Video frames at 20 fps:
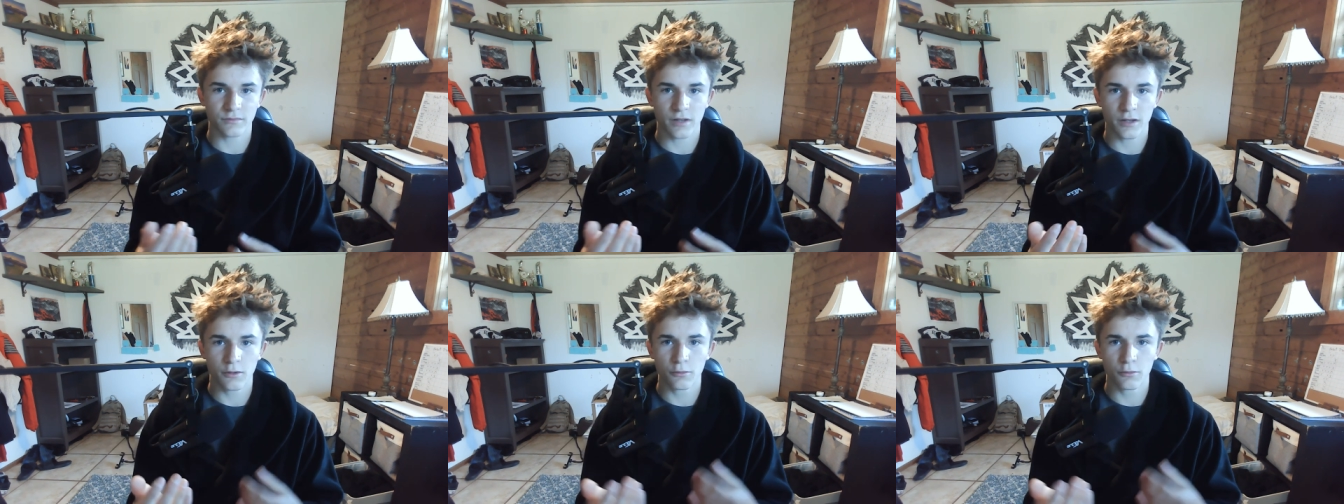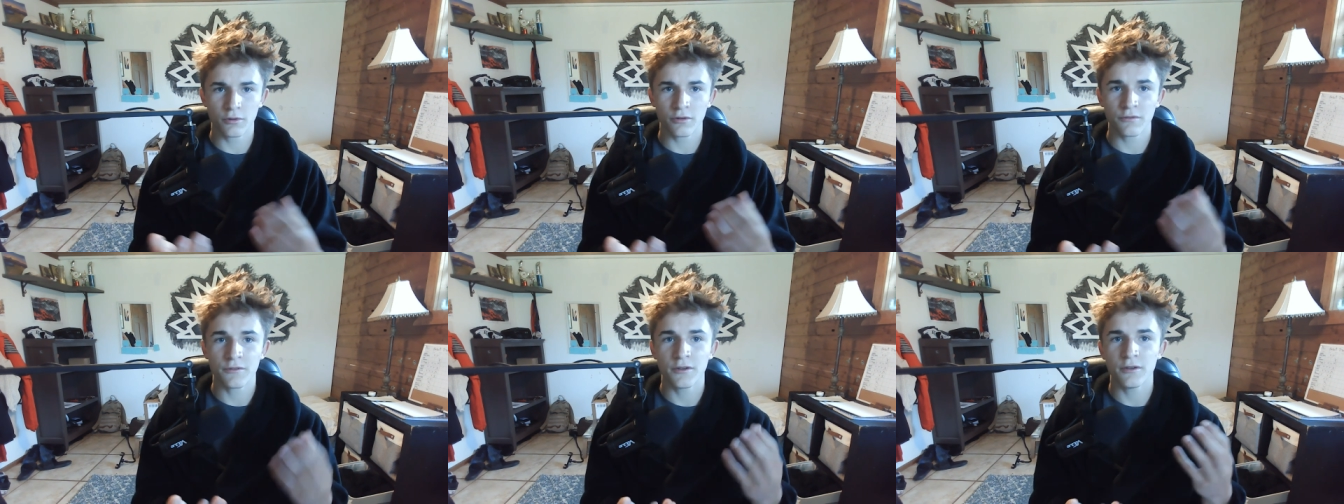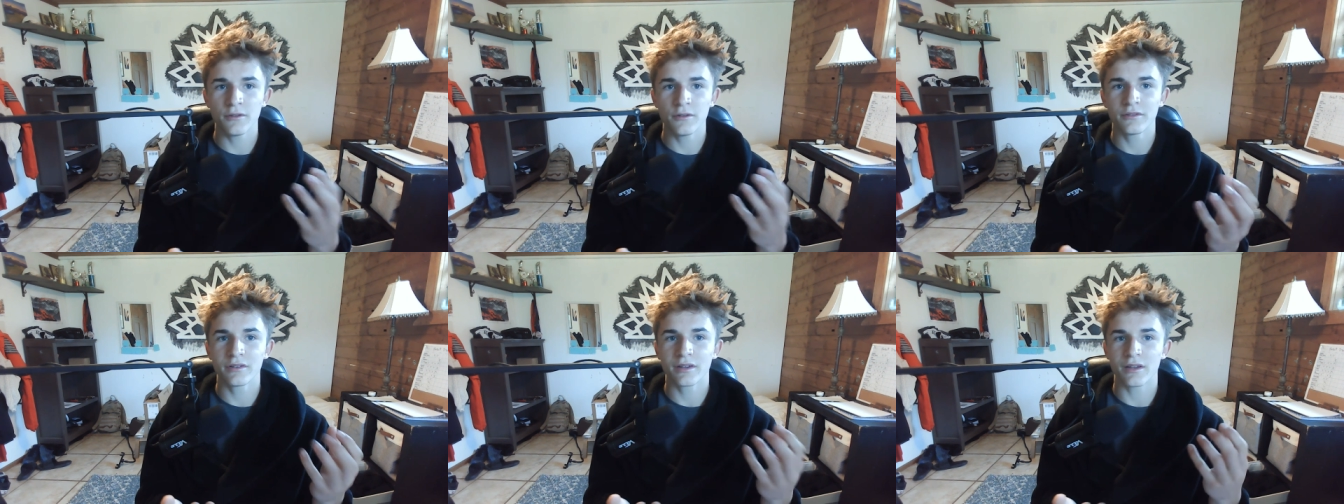In order for
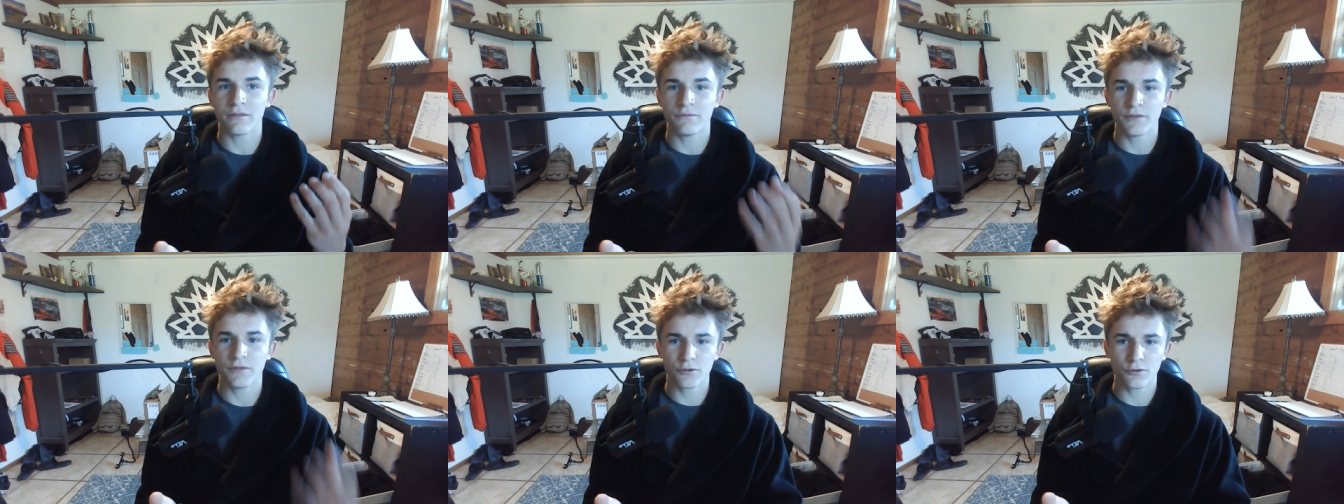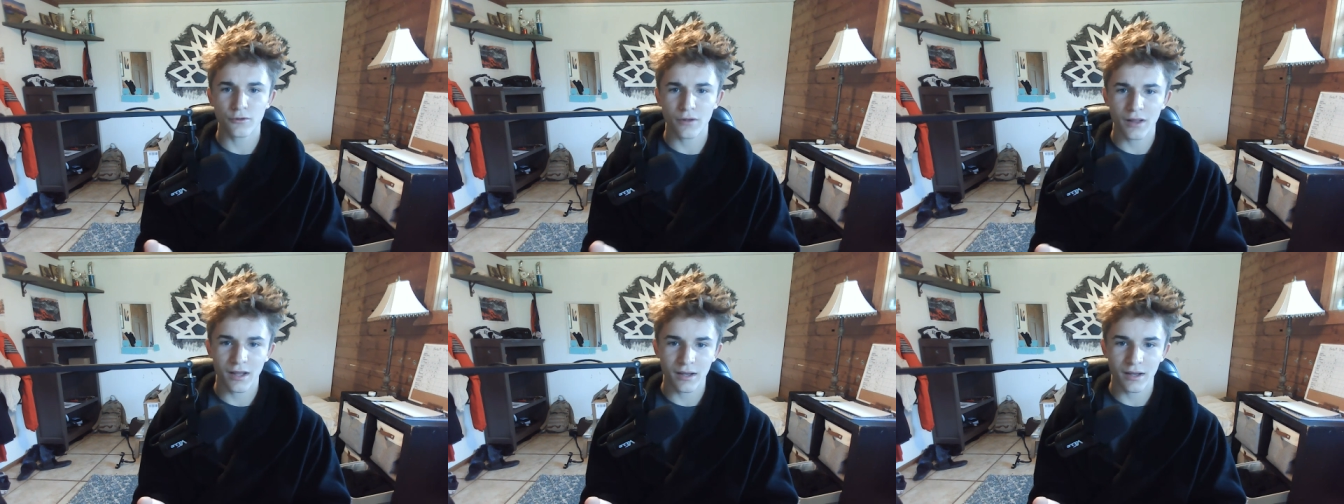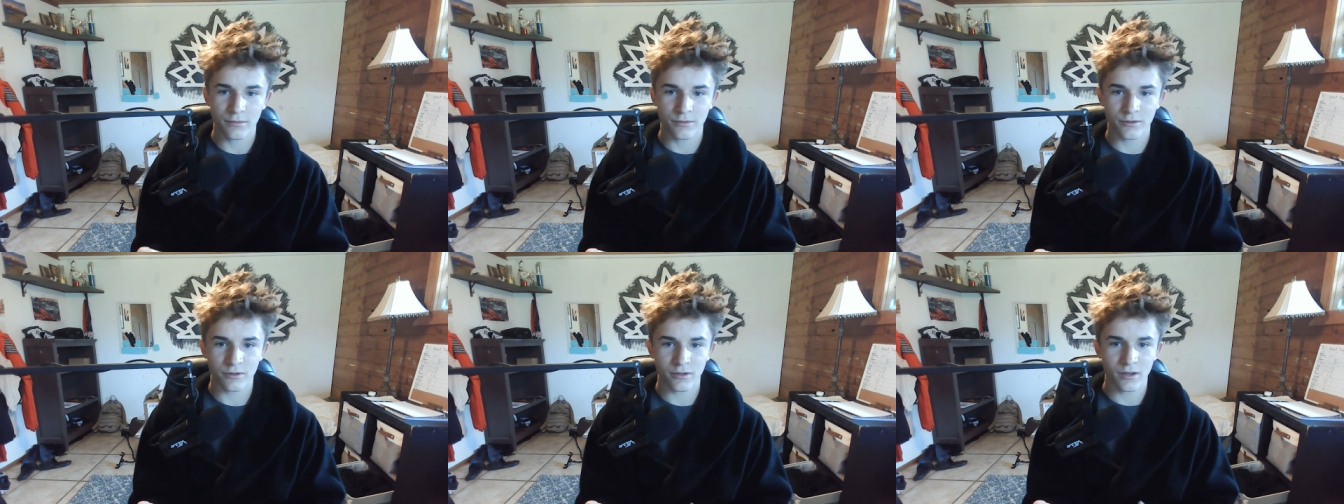you to get visual
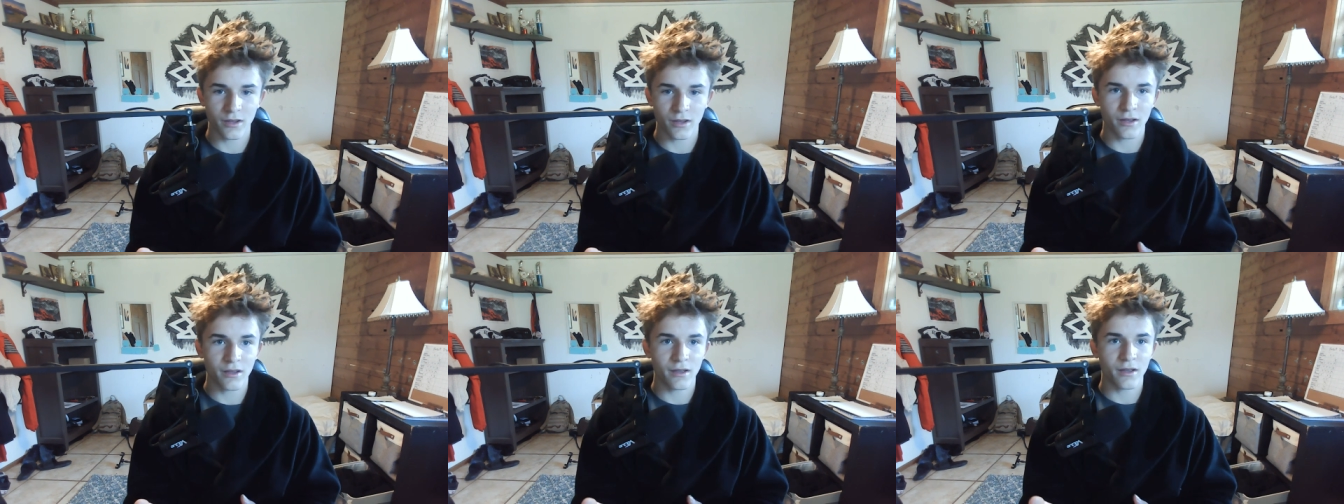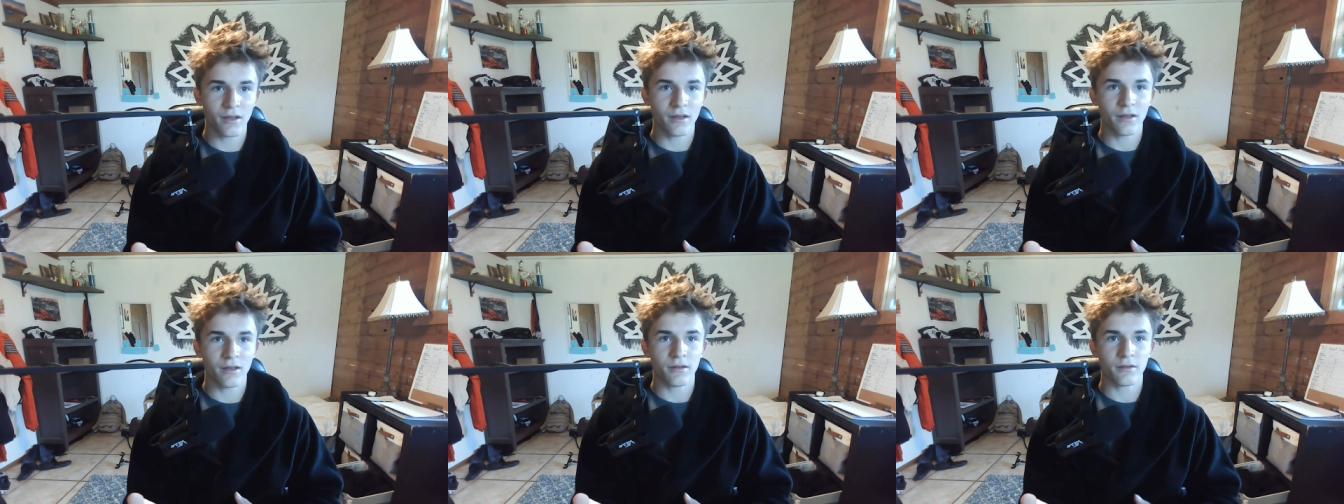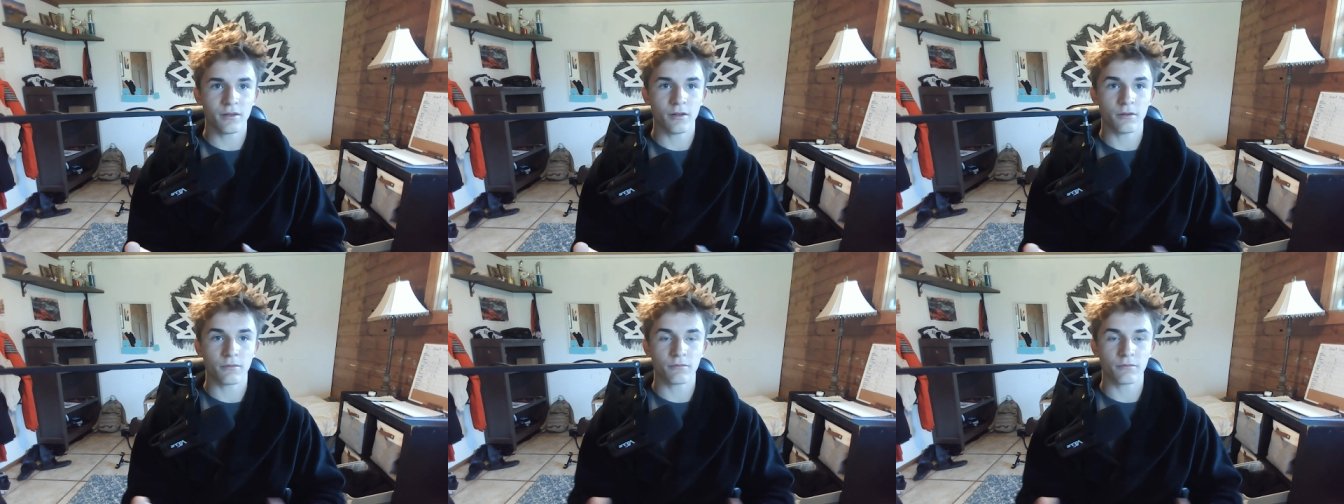abs,
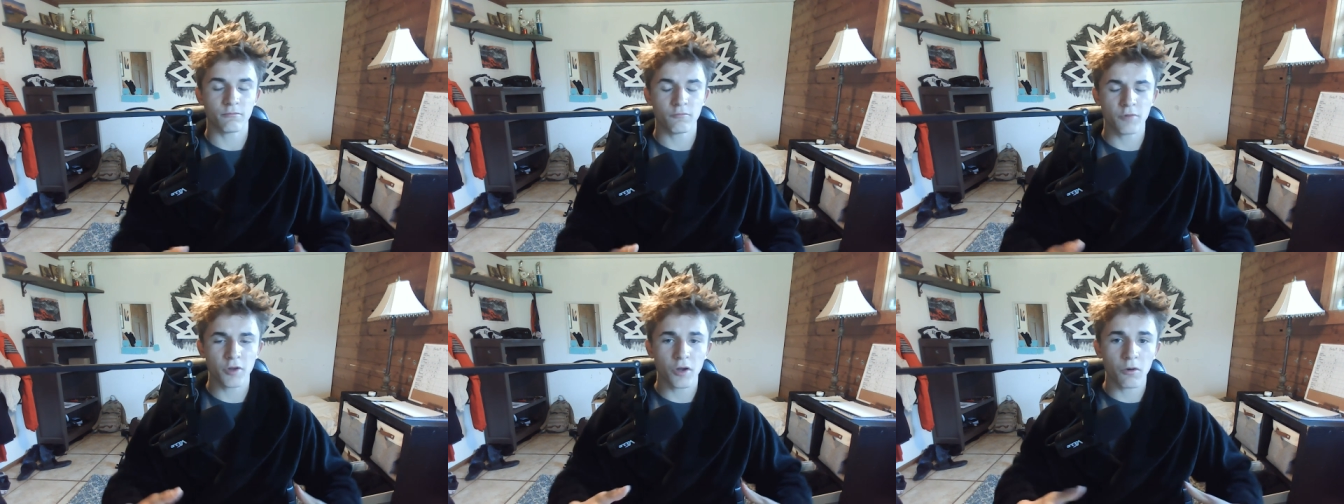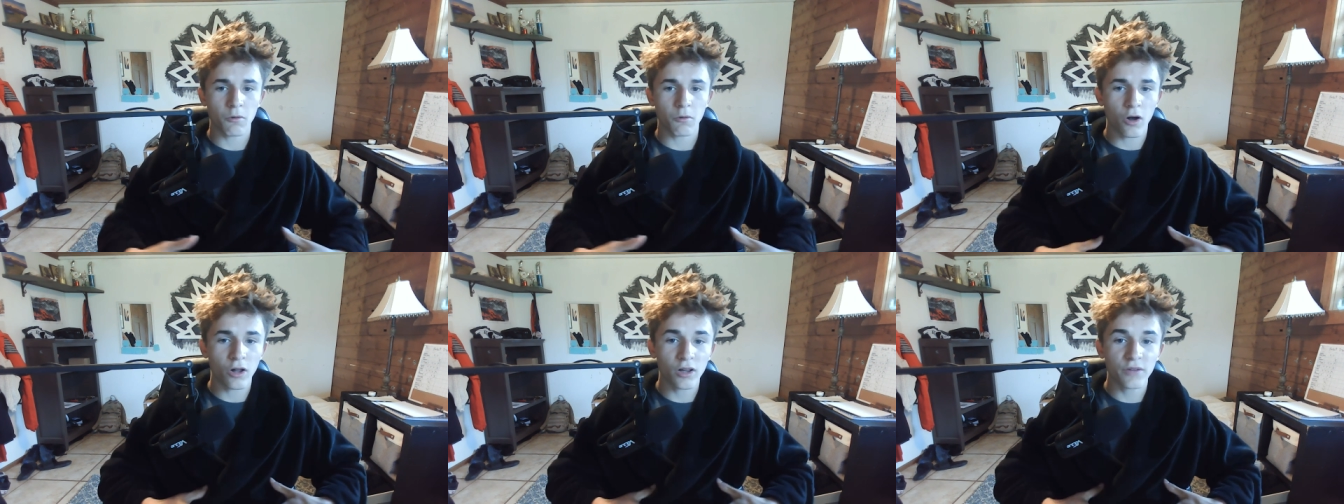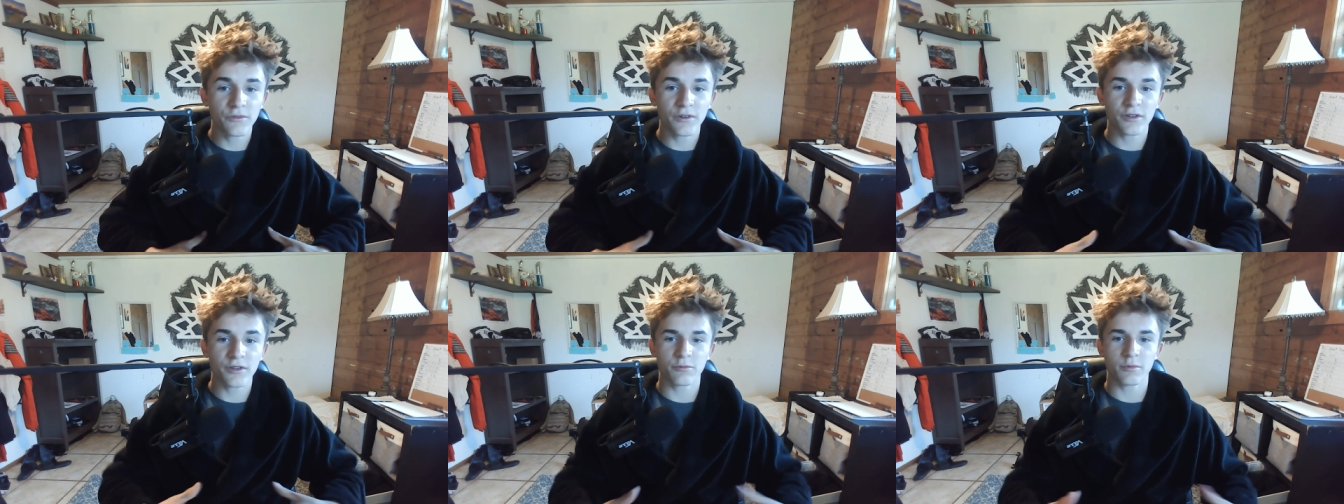you know, we all
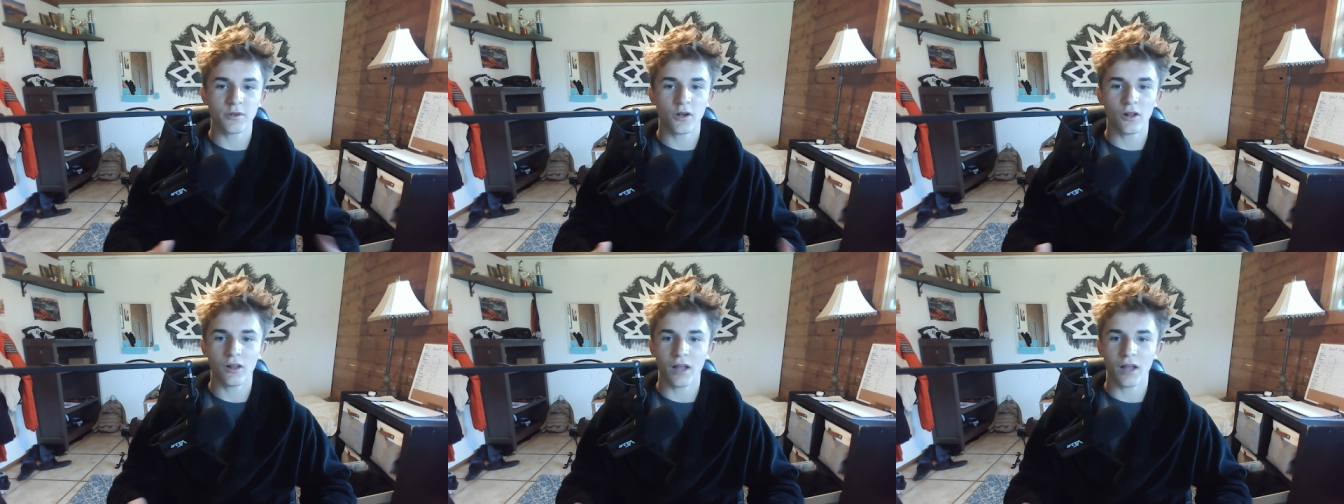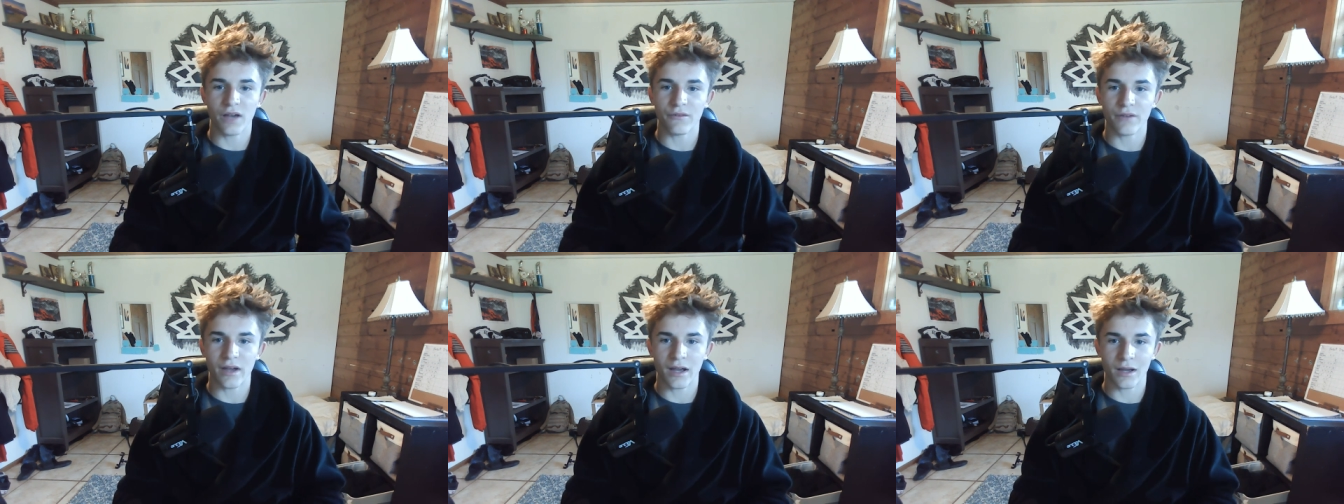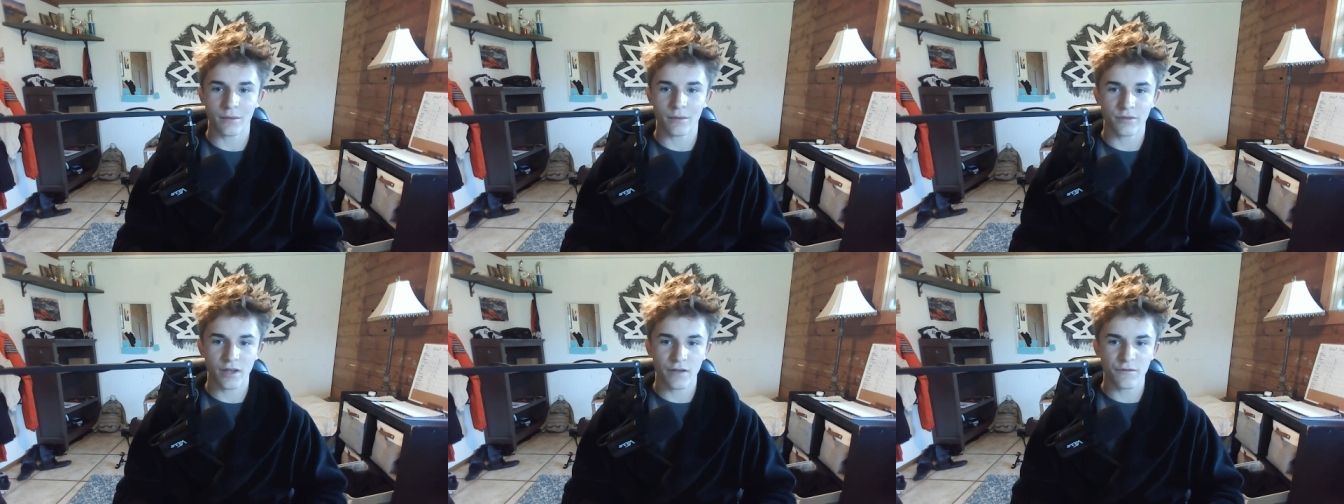of us we all have abs.